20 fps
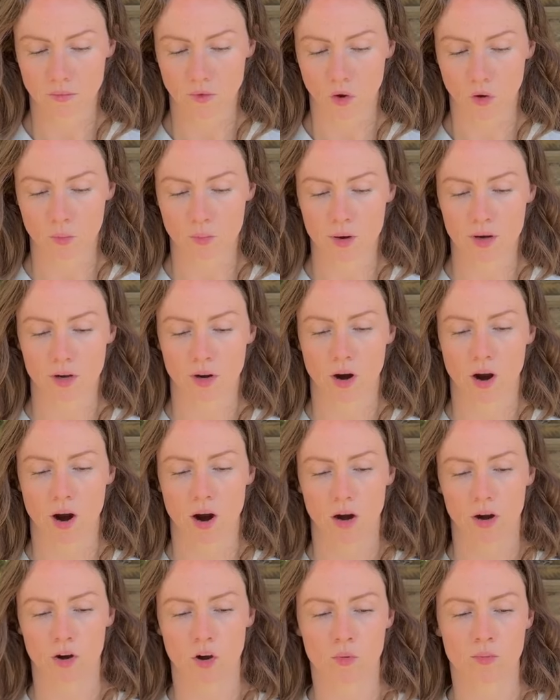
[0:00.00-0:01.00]
Open your
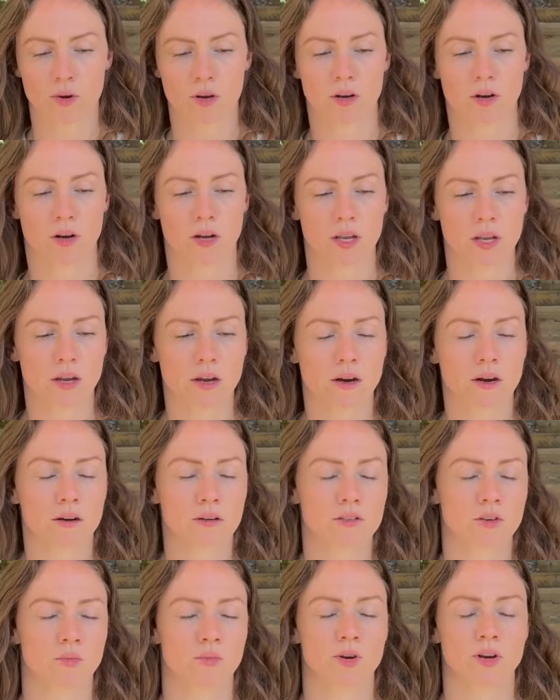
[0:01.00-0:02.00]
heart, open your
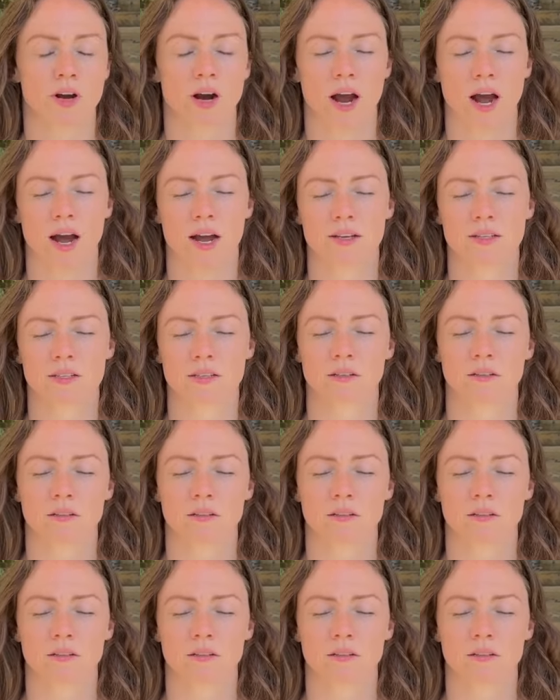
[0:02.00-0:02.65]
ears, open your eyes to